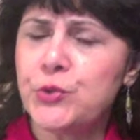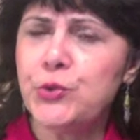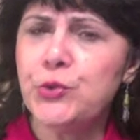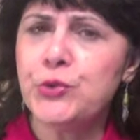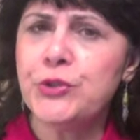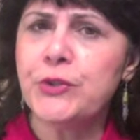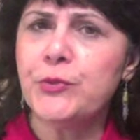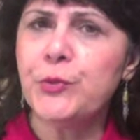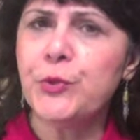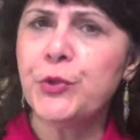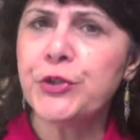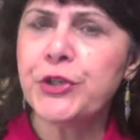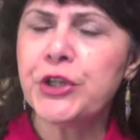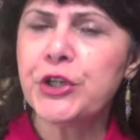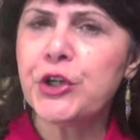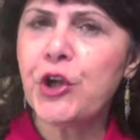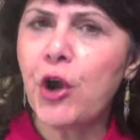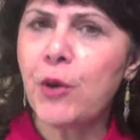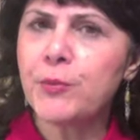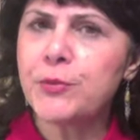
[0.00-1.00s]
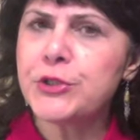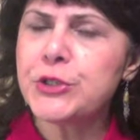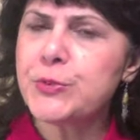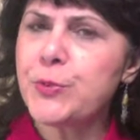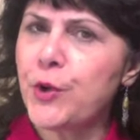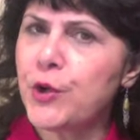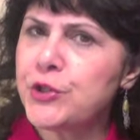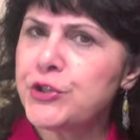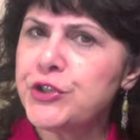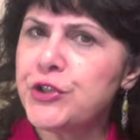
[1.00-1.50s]
to the worker communist
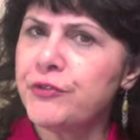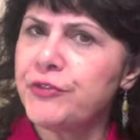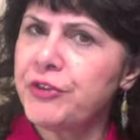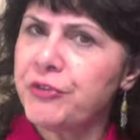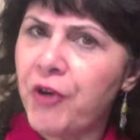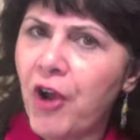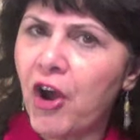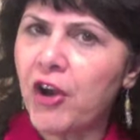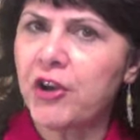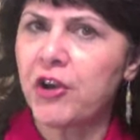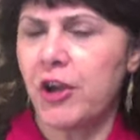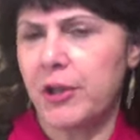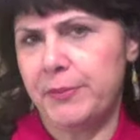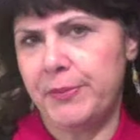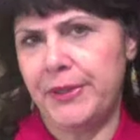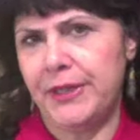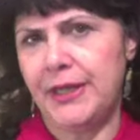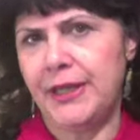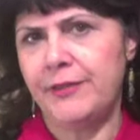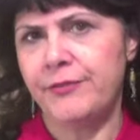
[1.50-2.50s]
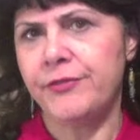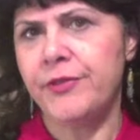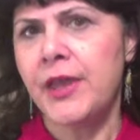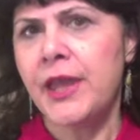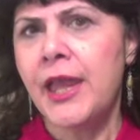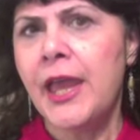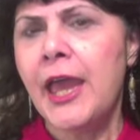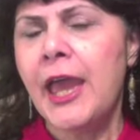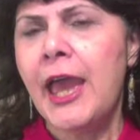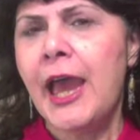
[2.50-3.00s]
party of Iraq, I believe.
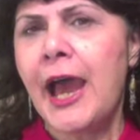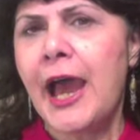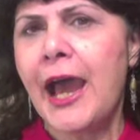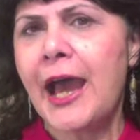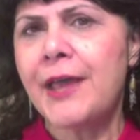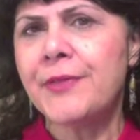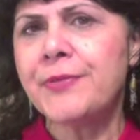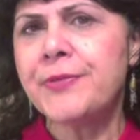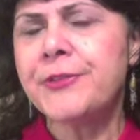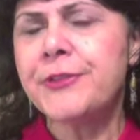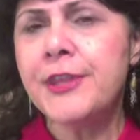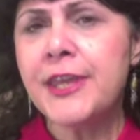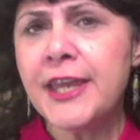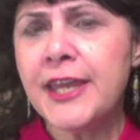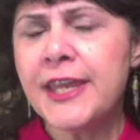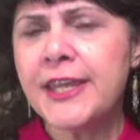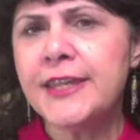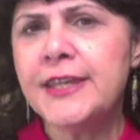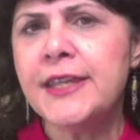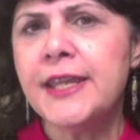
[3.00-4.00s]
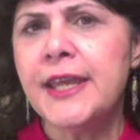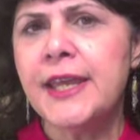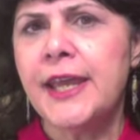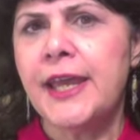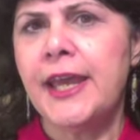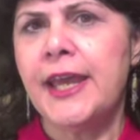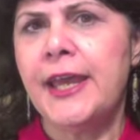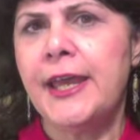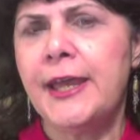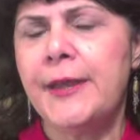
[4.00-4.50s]
And then
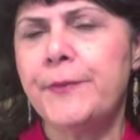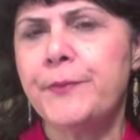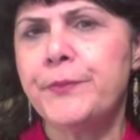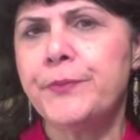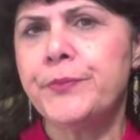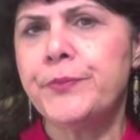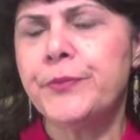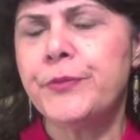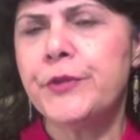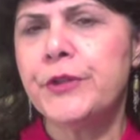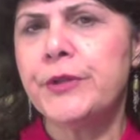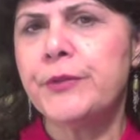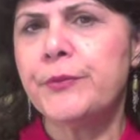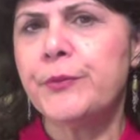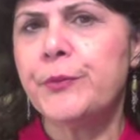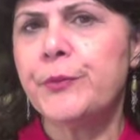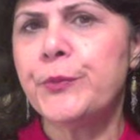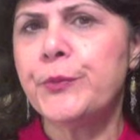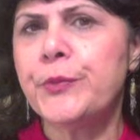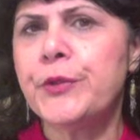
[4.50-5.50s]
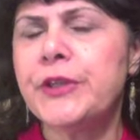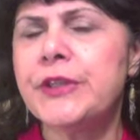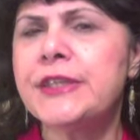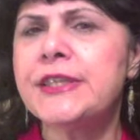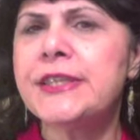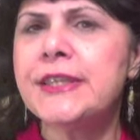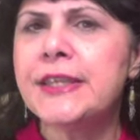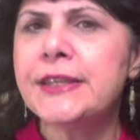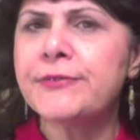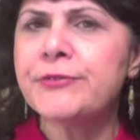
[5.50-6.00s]
um,
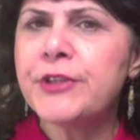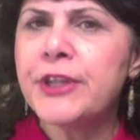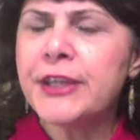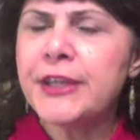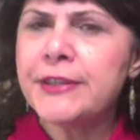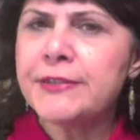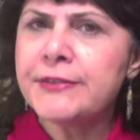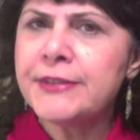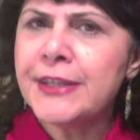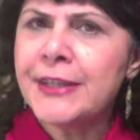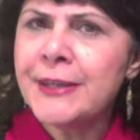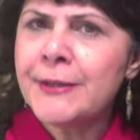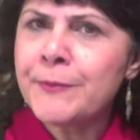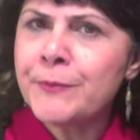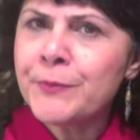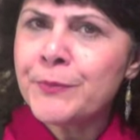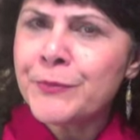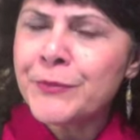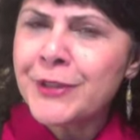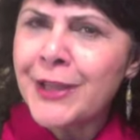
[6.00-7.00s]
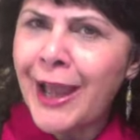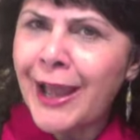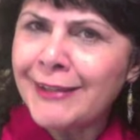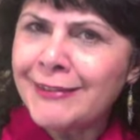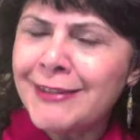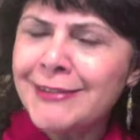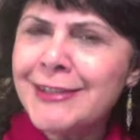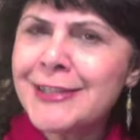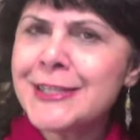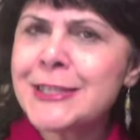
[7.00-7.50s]
the, the,
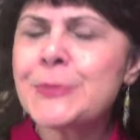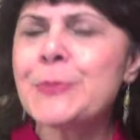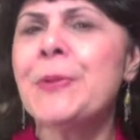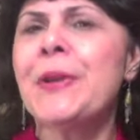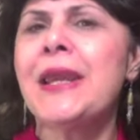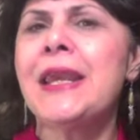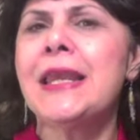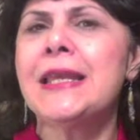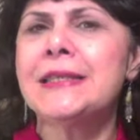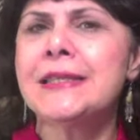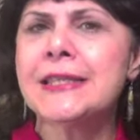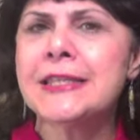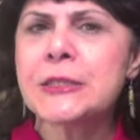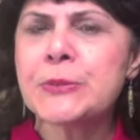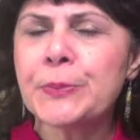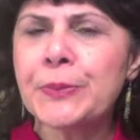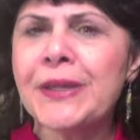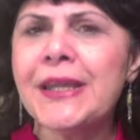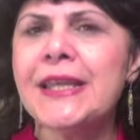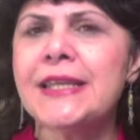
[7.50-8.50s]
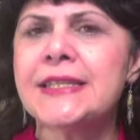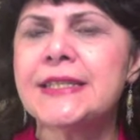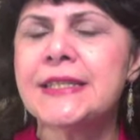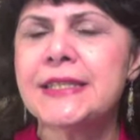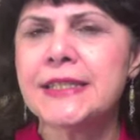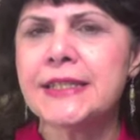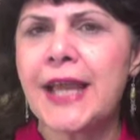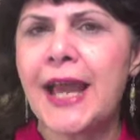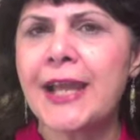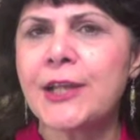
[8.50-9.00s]
and the, displ- the
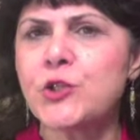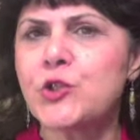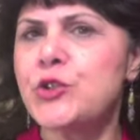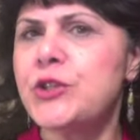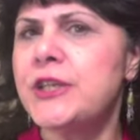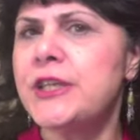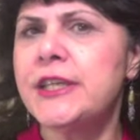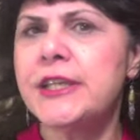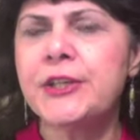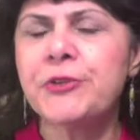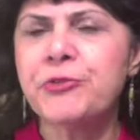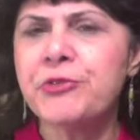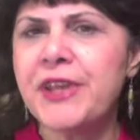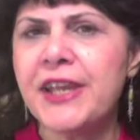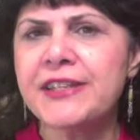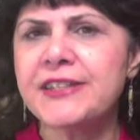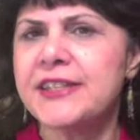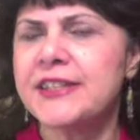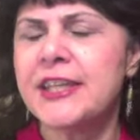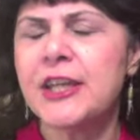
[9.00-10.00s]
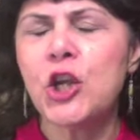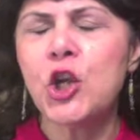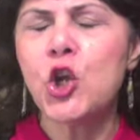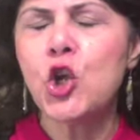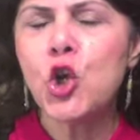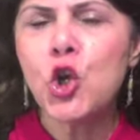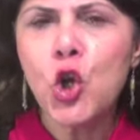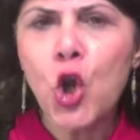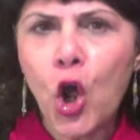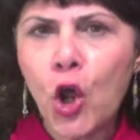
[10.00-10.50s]
split actually created a
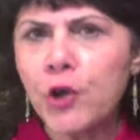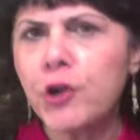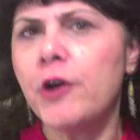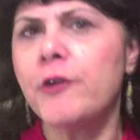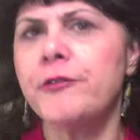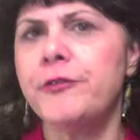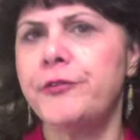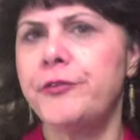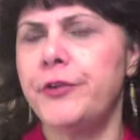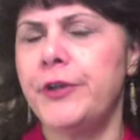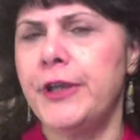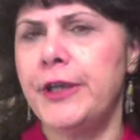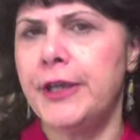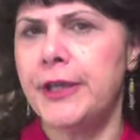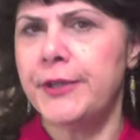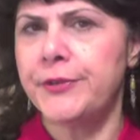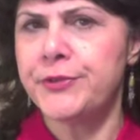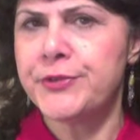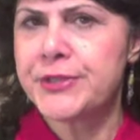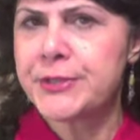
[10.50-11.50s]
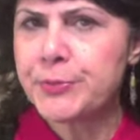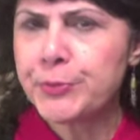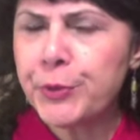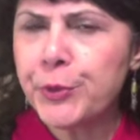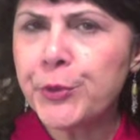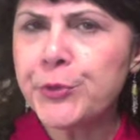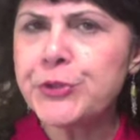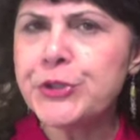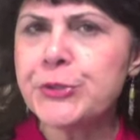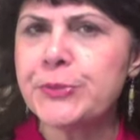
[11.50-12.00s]
lot of uh,
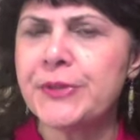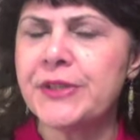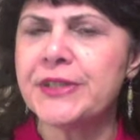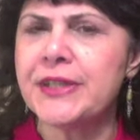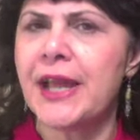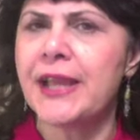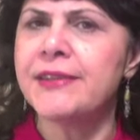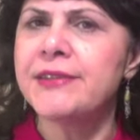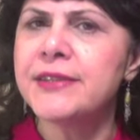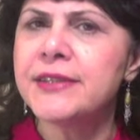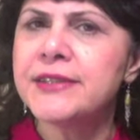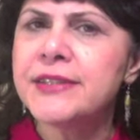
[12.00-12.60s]
disappointment and